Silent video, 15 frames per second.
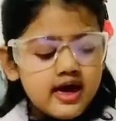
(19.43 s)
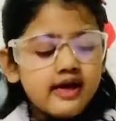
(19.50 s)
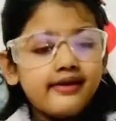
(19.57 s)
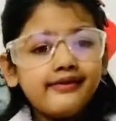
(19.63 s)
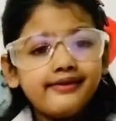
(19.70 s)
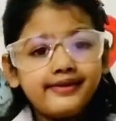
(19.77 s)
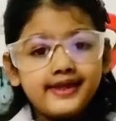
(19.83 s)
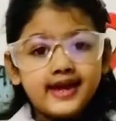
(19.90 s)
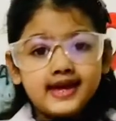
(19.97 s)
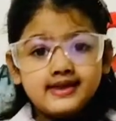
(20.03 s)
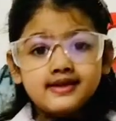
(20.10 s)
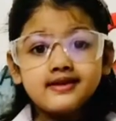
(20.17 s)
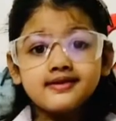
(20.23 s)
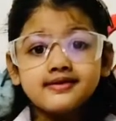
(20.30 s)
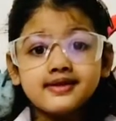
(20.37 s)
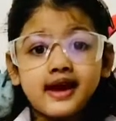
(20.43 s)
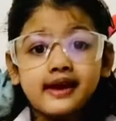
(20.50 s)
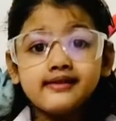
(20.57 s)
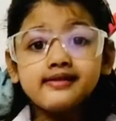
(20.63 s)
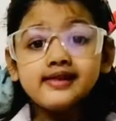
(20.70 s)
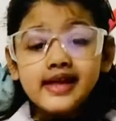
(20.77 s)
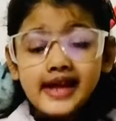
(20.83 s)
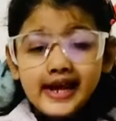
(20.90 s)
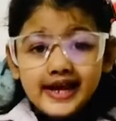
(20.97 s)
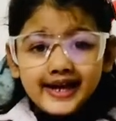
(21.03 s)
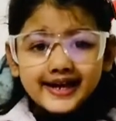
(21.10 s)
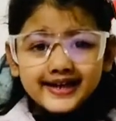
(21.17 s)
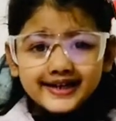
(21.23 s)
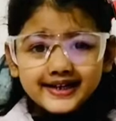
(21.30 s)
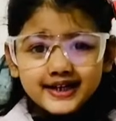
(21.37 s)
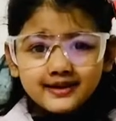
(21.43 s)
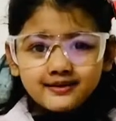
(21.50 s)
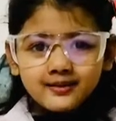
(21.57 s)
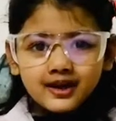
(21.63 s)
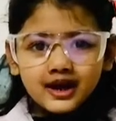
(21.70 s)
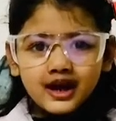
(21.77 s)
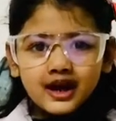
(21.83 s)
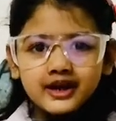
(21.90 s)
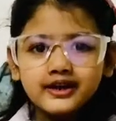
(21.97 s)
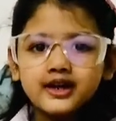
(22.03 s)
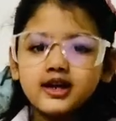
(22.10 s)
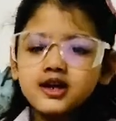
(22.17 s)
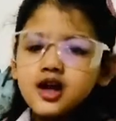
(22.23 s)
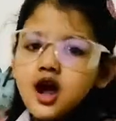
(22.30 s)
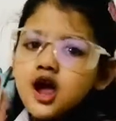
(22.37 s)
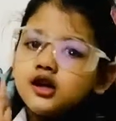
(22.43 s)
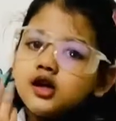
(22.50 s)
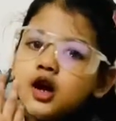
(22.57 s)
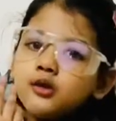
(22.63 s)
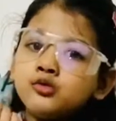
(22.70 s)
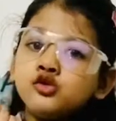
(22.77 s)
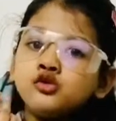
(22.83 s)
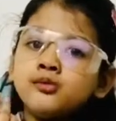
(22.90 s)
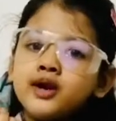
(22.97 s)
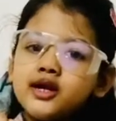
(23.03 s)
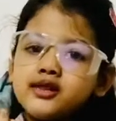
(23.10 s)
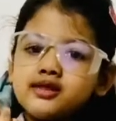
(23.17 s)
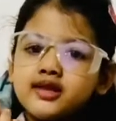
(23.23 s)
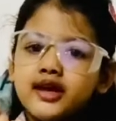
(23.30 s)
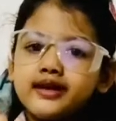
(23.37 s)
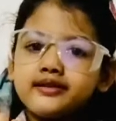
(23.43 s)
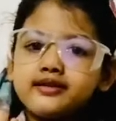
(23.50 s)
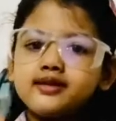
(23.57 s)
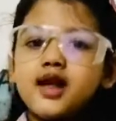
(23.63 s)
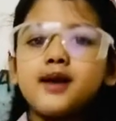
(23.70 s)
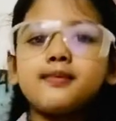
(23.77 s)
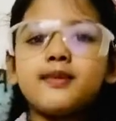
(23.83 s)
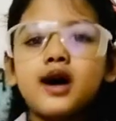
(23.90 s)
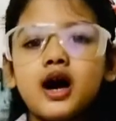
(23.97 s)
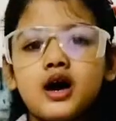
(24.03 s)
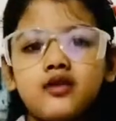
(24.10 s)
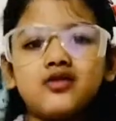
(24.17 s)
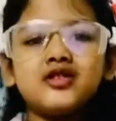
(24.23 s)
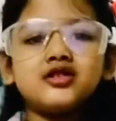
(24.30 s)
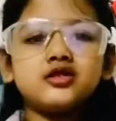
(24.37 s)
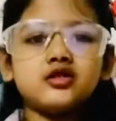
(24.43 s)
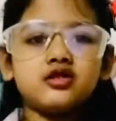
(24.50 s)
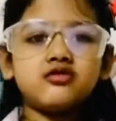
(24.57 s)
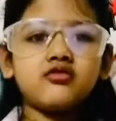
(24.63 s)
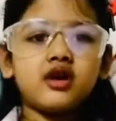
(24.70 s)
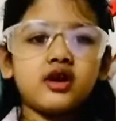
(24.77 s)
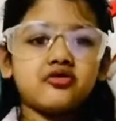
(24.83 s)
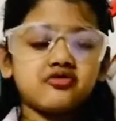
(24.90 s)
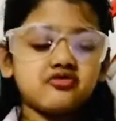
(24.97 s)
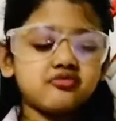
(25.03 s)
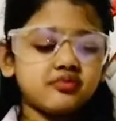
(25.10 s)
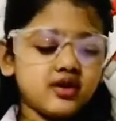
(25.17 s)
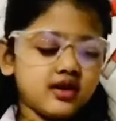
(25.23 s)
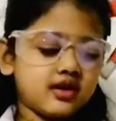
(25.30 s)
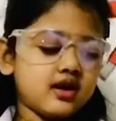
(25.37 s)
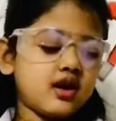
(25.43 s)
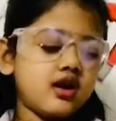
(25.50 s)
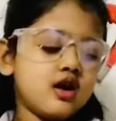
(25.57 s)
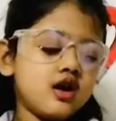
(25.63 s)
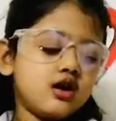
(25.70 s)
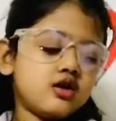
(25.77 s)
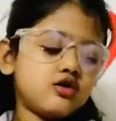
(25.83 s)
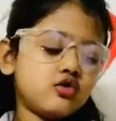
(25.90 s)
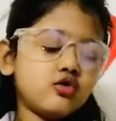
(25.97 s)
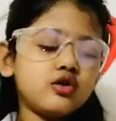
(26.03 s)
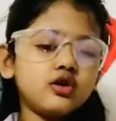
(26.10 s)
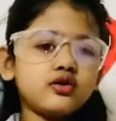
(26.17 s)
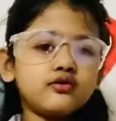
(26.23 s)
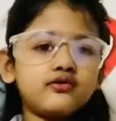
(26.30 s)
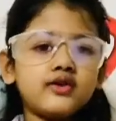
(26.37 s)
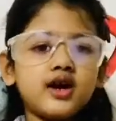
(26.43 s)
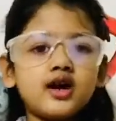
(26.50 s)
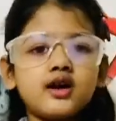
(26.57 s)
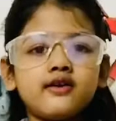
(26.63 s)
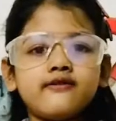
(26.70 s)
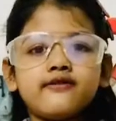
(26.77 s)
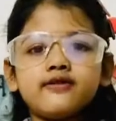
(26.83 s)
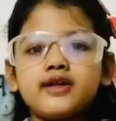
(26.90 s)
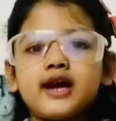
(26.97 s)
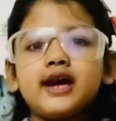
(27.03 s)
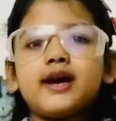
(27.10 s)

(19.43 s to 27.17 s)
There is science hidden behind it. Come to my science lab. I will show you how to make a glowing firefly.